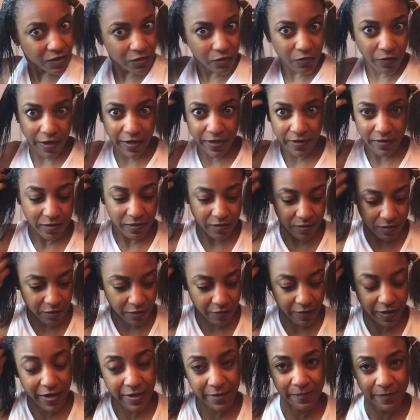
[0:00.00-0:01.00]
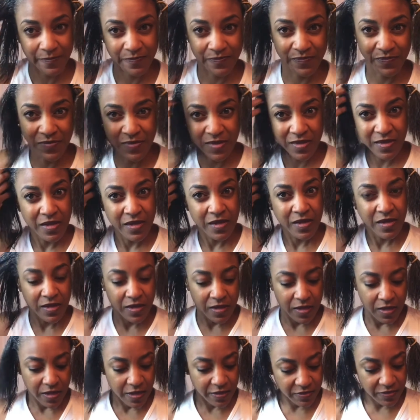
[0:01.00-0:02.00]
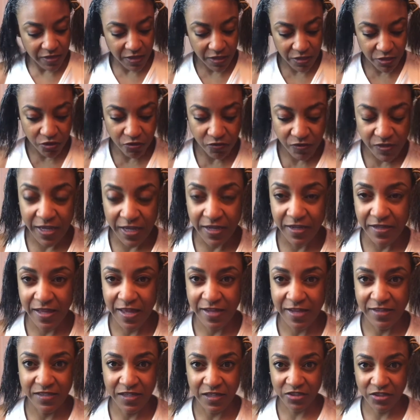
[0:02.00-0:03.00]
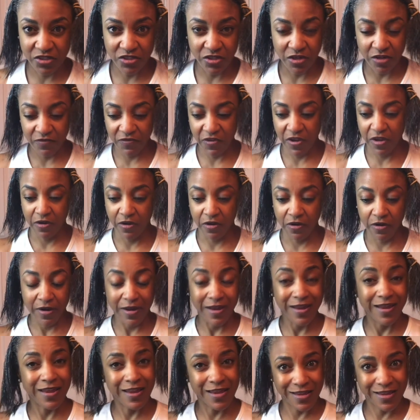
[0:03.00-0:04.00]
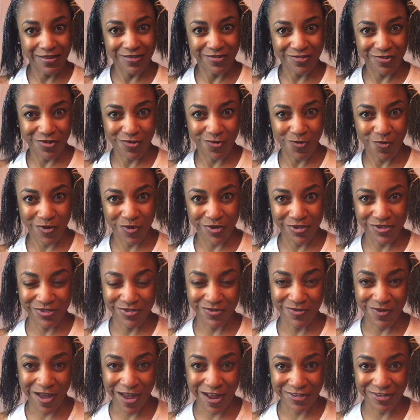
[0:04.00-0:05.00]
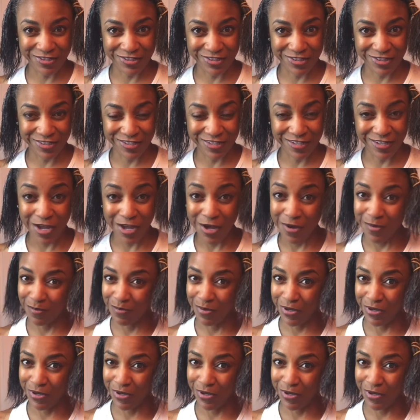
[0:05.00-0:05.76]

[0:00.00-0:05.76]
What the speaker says: Great, all right? And then you take that section out of hair and you're going to actually